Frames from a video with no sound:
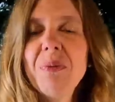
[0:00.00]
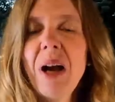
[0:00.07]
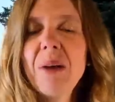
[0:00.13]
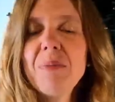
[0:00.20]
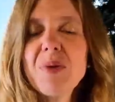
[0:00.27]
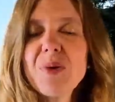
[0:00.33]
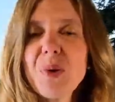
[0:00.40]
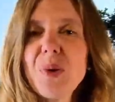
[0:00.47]

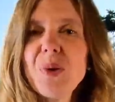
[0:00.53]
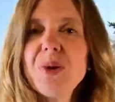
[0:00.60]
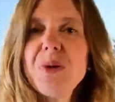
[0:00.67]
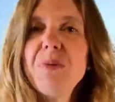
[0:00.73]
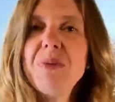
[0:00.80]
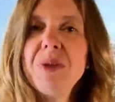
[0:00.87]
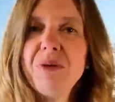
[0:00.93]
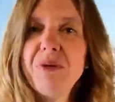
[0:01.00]
sold to
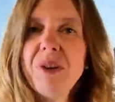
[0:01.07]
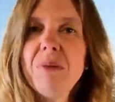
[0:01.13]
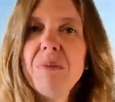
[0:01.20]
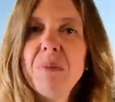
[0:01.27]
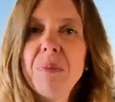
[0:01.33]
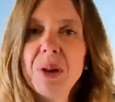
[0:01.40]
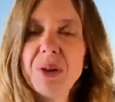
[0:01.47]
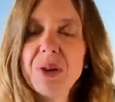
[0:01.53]

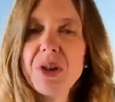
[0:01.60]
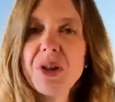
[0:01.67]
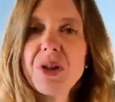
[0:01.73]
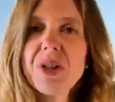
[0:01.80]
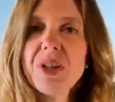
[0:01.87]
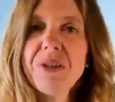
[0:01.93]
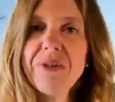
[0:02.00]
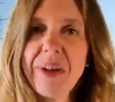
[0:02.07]
different builders
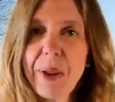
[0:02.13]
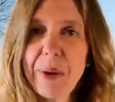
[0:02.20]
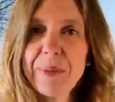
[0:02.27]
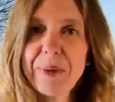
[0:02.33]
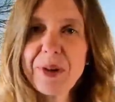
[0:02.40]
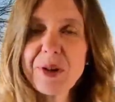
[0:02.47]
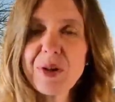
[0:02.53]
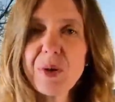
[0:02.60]
and
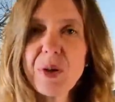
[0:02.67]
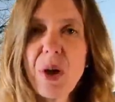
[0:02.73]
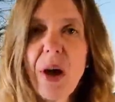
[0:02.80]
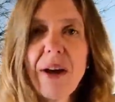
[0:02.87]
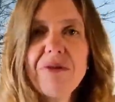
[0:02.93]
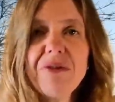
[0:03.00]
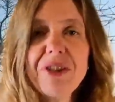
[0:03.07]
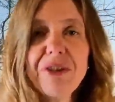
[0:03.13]
developers. So you
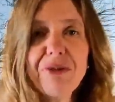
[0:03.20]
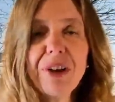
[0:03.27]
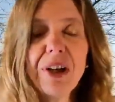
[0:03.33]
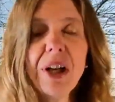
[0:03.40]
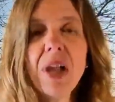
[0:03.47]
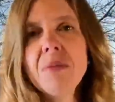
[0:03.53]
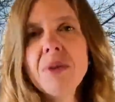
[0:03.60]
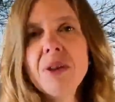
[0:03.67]
have
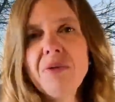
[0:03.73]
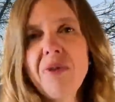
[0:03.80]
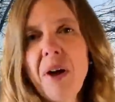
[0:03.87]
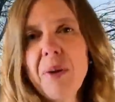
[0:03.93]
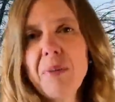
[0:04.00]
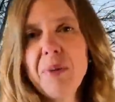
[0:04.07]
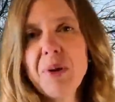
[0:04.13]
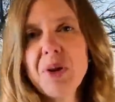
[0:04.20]
different
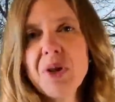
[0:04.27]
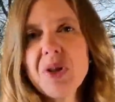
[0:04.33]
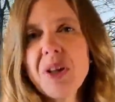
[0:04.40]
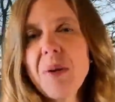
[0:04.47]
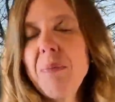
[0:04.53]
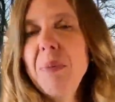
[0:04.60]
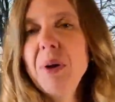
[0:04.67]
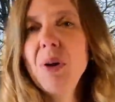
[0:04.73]
developers
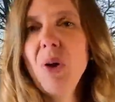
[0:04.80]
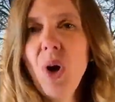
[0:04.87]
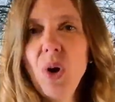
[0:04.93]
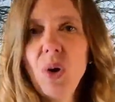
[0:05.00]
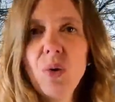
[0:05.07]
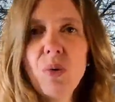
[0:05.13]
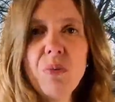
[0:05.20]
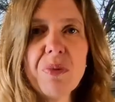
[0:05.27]
that built
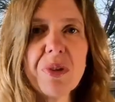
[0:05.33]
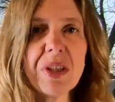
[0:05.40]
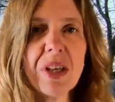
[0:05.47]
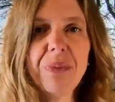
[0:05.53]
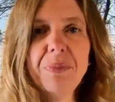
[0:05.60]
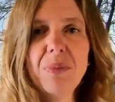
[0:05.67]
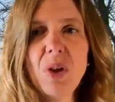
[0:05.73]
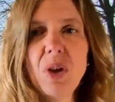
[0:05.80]
homes,
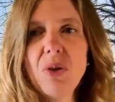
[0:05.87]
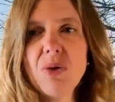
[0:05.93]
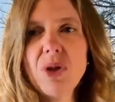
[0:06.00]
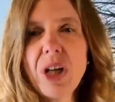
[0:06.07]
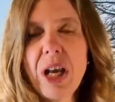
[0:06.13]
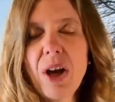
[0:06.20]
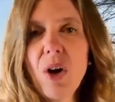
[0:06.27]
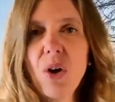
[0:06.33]

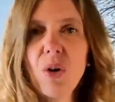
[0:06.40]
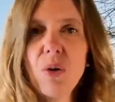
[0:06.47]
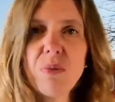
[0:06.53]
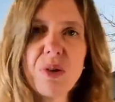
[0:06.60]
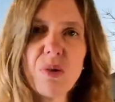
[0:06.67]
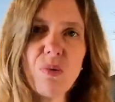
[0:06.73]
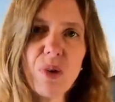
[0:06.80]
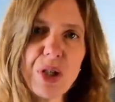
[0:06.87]
Shea
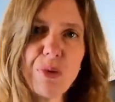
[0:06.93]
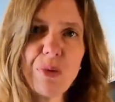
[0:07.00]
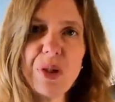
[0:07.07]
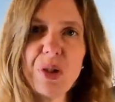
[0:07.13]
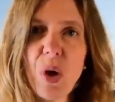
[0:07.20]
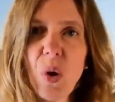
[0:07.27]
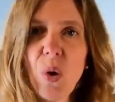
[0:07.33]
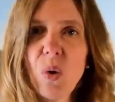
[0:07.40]
Homes and Richmond
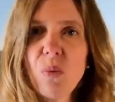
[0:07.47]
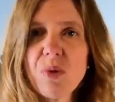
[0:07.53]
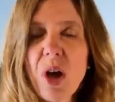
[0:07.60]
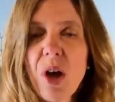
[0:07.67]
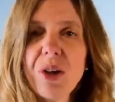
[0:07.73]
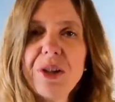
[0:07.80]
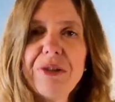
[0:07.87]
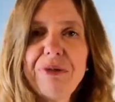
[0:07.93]
Homes,
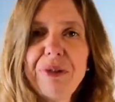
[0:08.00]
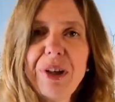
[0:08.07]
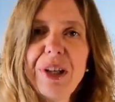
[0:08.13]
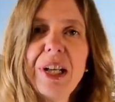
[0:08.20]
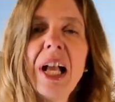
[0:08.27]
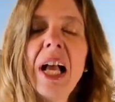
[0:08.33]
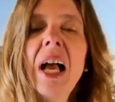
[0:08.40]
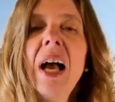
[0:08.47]
all different
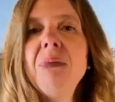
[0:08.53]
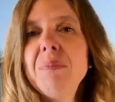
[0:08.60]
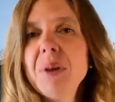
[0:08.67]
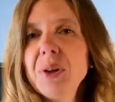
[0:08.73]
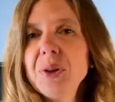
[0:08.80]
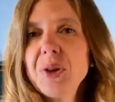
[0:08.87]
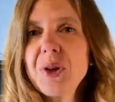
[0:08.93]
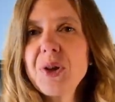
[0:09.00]

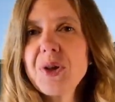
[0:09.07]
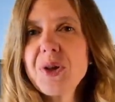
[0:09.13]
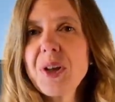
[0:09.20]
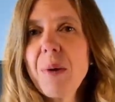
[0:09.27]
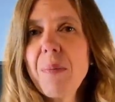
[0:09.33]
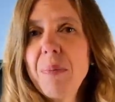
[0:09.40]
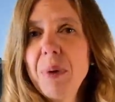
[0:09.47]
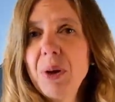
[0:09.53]
builders
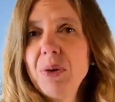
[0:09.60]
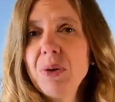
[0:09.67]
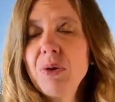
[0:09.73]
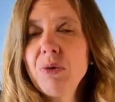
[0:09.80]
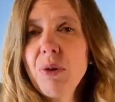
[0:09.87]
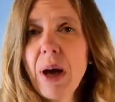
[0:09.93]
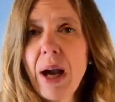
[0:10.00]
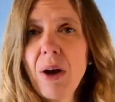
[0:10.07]
that built
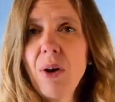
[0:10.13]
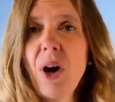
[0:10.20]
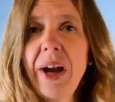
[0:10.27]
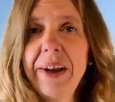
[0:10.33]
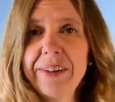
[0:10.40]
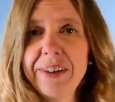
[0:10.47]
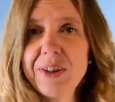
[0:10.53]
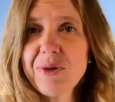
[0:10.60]
throughout
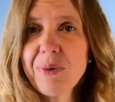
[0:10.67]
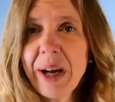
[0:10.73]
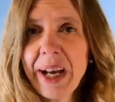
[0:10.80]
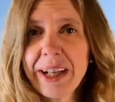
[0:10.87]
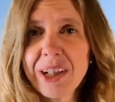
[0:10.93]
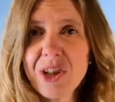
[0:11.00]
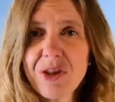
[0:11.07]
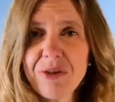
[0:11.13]
Highlands
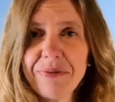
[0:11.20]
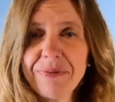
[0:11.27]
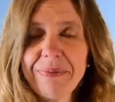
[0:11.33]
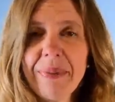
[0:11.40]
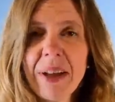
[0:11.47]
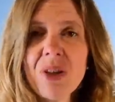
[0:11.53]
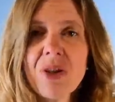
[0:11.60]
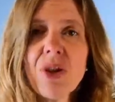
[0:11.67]
Ranch.
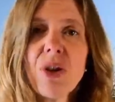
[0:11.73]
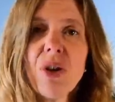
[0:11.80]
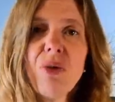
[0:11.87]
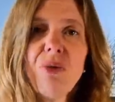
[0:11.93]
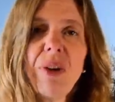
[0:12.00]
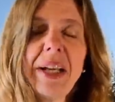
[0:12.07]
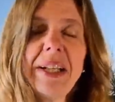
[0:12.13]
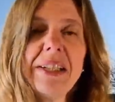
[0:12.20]
So you'll
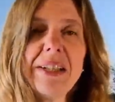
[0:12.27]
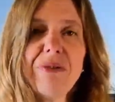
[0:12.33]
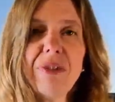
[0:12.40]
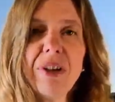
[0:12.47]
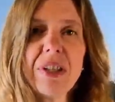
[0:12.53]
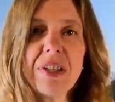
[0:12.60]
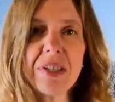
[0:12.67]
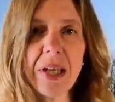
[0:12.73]
find
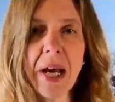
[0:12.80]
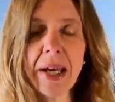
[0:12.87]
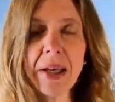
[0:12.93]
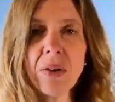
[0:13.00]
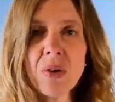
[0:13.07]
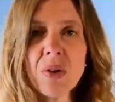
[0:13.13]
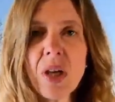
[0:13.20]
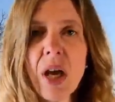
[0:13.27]
different
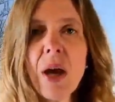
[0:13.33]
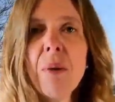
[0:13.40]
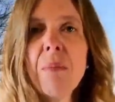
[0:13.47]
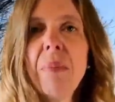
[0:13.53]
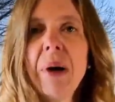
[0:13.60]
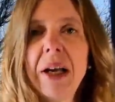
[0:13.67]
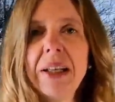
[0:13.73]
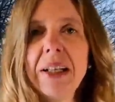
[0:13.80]
styles,
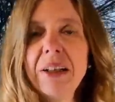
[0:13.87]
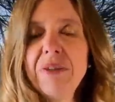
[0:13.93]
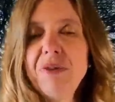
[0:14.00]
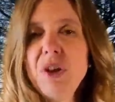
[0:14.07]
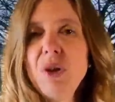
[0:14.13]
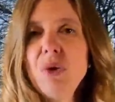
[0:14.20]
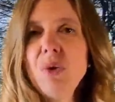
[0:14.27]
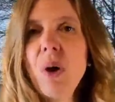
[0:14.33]
but if
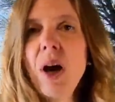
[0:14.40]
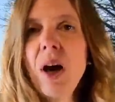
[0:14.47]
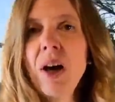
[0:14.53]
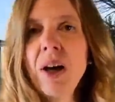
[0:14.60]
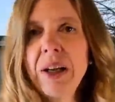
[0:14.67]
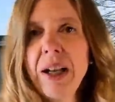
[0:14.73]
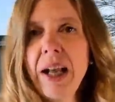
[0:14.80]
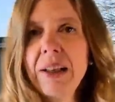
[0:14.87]
you are
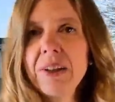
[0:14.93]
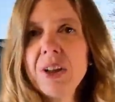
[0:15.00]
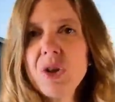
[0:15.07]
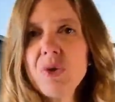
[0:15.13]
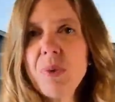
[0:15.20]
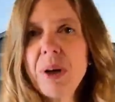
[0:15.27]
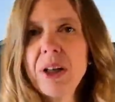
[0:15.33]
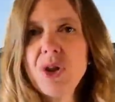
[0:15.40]
in
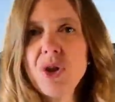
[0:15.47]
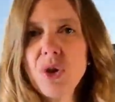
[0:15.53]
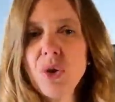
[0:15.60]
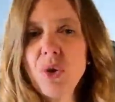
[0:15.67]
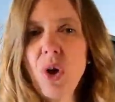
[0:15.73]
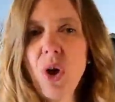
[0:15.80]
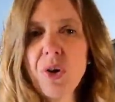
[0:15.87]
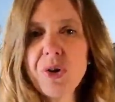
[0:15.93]
Highlands Ranch,
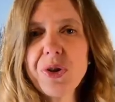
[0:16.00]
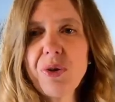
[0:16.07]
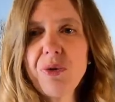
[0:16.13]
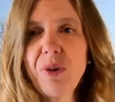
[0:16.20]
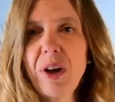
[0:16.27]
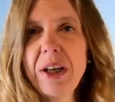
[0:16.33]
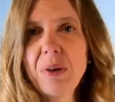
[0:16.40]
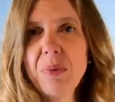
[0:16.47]
you'll also
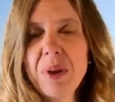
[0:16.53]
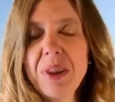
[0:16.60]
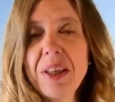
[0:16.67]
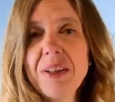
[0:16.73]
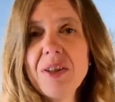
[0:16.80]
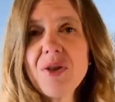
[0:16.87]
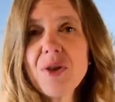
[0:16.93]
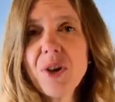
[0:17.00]
find
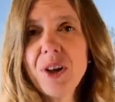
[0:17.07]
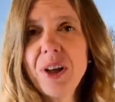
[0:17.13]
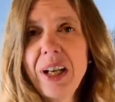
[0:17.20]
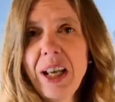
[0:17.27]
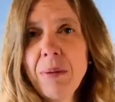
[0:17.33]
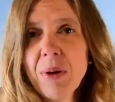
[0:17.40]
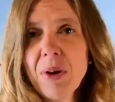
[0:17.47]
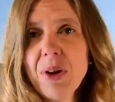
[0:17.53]
within certain
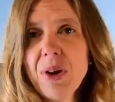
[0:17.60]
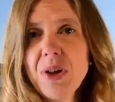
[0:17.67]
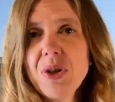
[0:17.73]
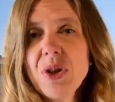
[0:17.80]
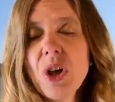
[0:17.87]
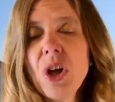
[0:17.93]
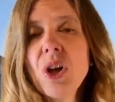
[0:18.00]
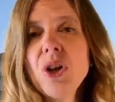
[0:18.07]

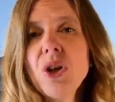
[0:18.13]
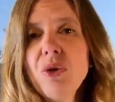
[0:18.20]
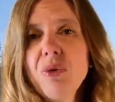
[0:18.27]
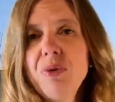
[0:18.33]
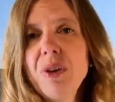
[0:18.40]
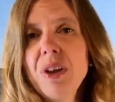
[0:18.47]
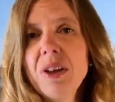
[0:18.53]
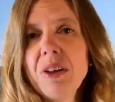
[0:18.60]
neighborhoods, you'll
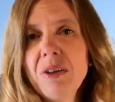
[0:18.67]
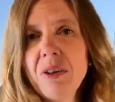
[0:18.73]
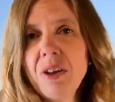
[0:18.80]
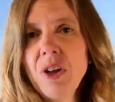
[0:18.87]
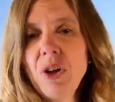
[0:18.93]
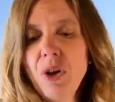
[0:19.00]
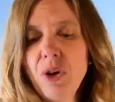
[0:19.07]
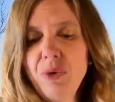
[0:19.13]

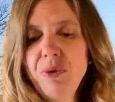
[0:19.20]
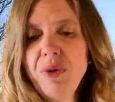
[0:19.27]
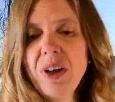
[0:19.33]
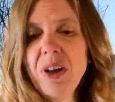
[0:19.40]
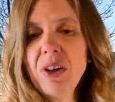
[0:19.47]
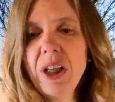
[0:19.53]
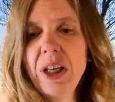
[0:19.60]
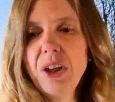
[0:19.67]

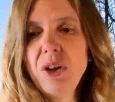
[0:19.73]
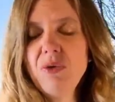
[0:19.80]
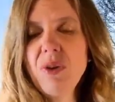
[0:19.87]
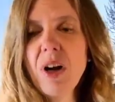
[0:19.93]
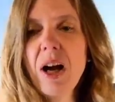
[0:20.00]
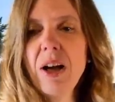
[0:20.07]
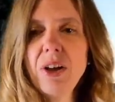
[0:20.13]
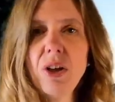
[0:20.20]
feel like you've
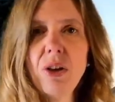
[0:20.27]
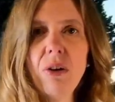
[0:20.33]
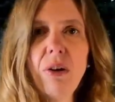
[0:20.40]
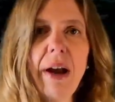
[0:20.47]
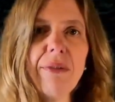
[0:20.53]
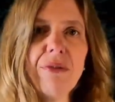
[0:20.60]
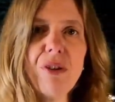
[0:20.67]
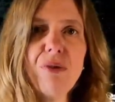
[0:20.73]
got,
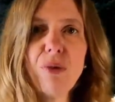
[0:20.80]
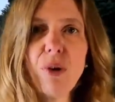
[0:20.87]
every 4